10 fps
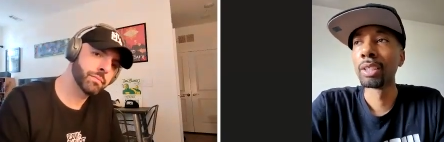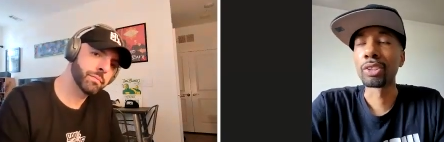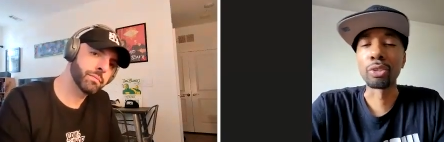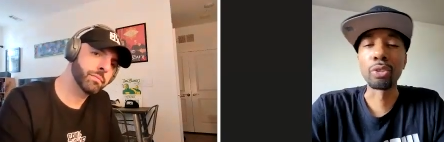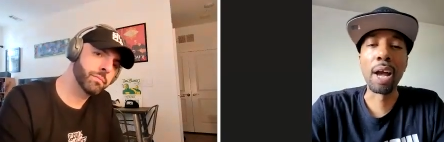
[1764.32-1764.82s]
Speaker 1: So
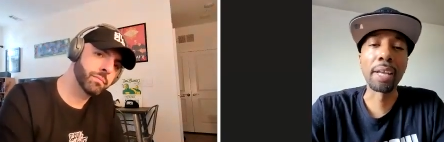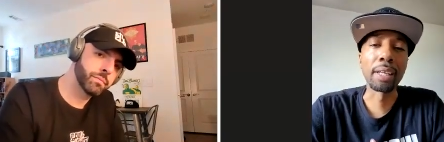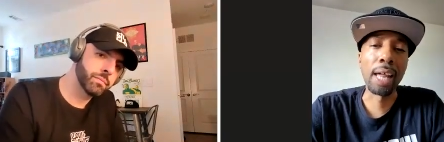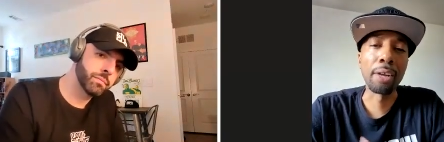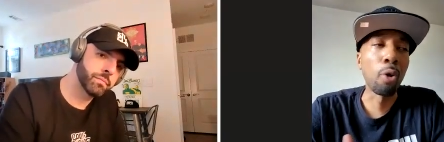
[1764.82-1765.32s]
you know, I had a
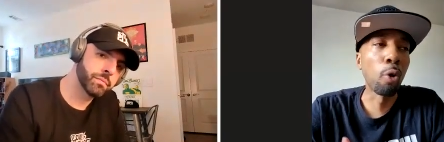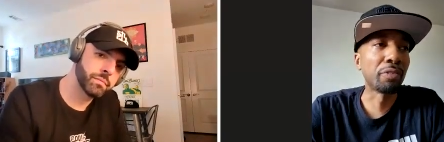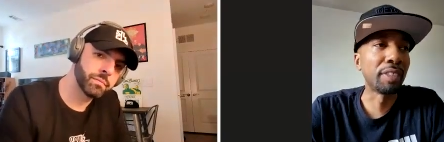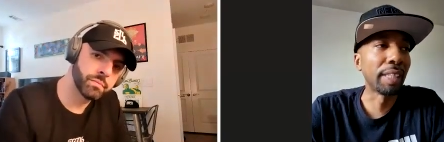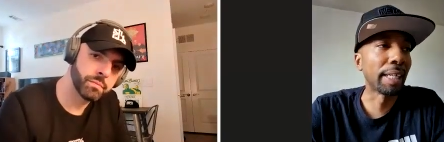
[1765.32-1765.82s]
lot of
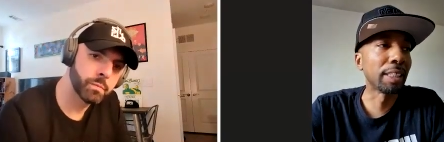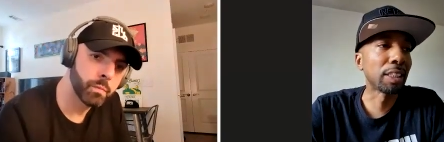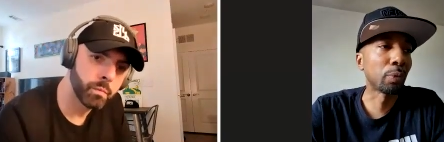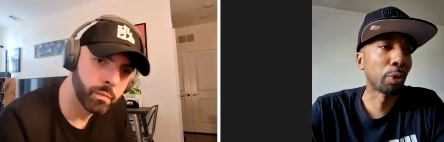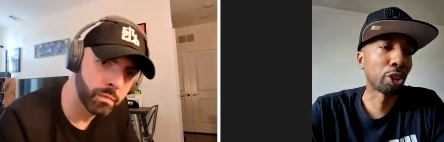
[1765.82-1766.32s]
off
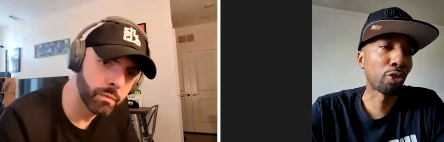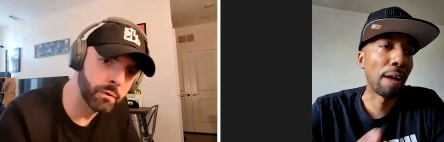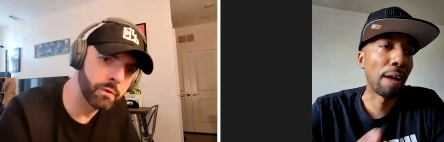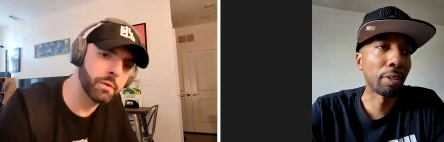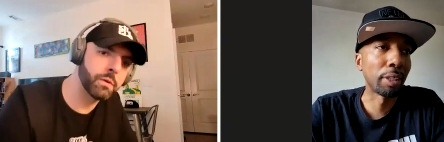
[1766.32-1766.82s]
days with
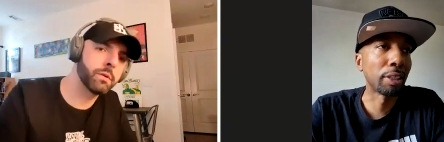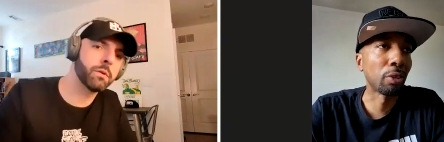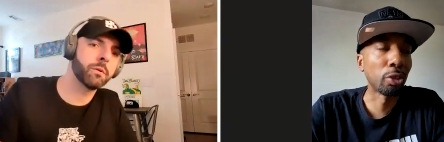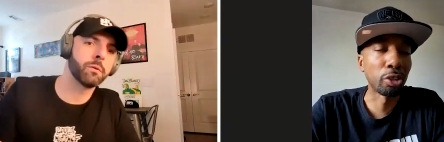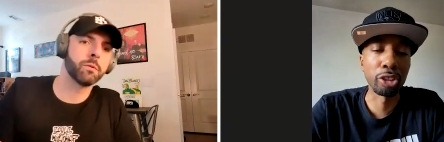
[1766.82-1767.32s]
traveling
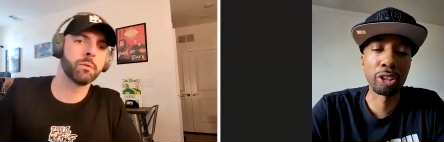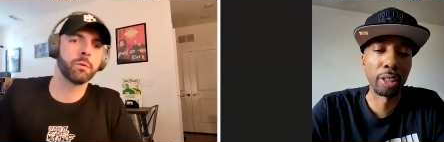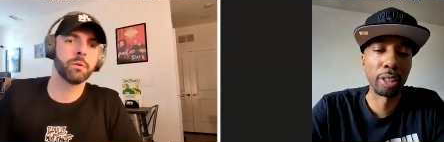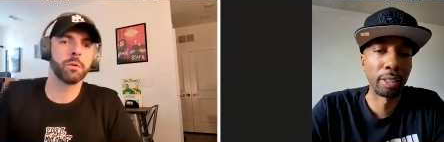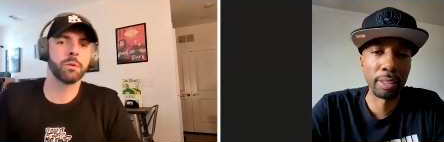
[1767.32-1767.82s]
or just
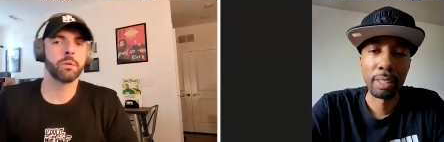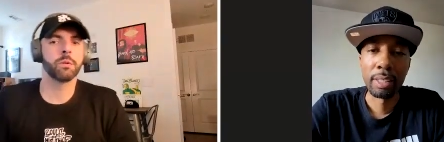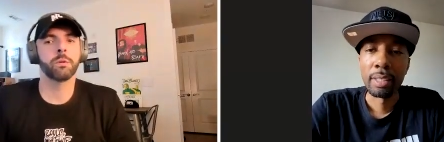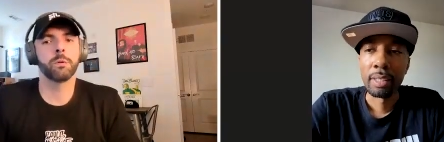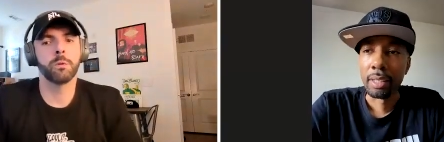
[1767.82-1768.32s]
chilling,
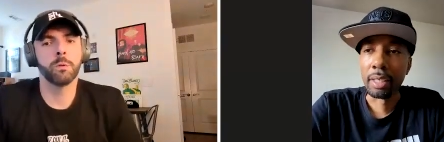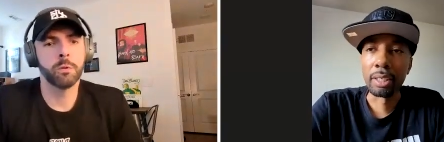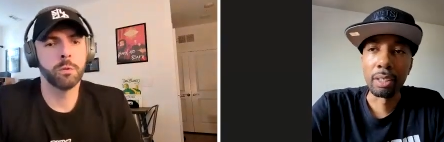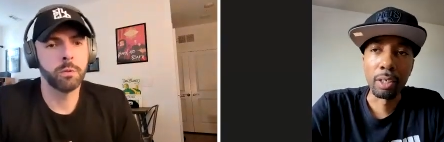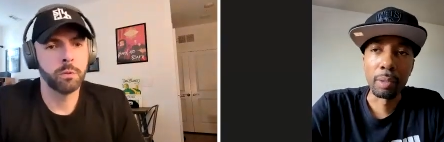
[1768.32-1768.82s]
and
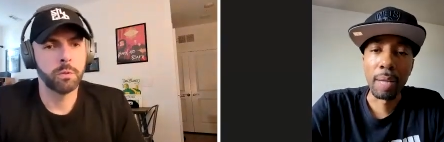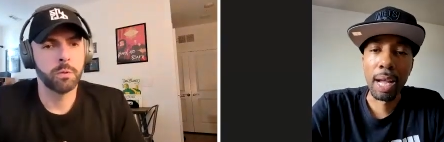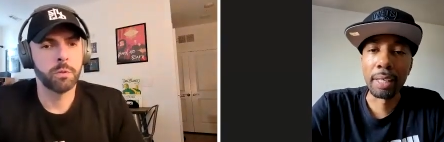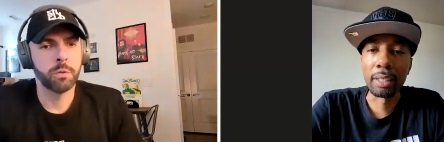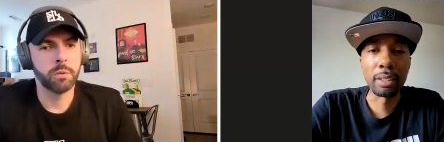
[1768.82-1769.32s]
um, I
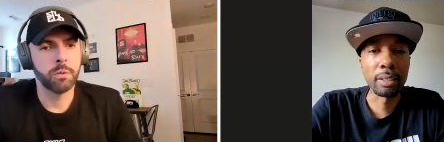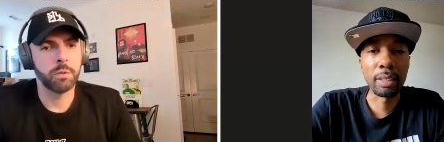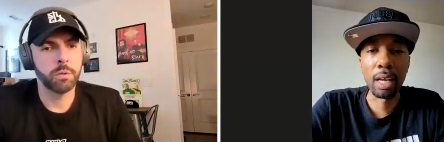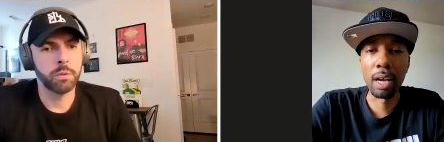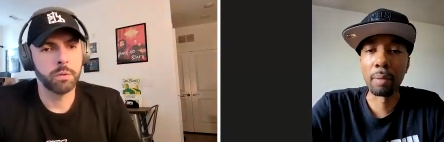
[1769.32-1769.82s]
had a good
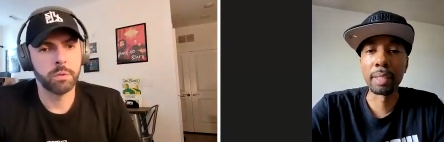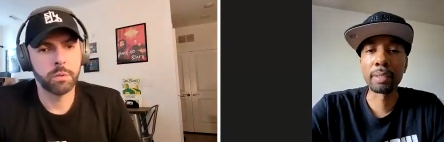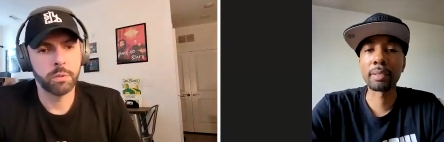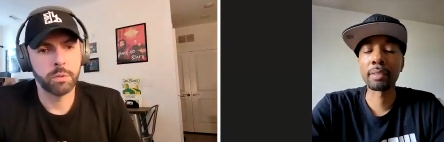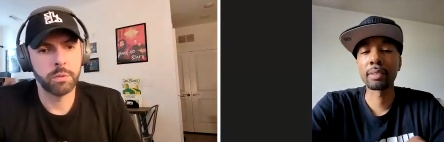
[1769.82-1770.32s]
time, man.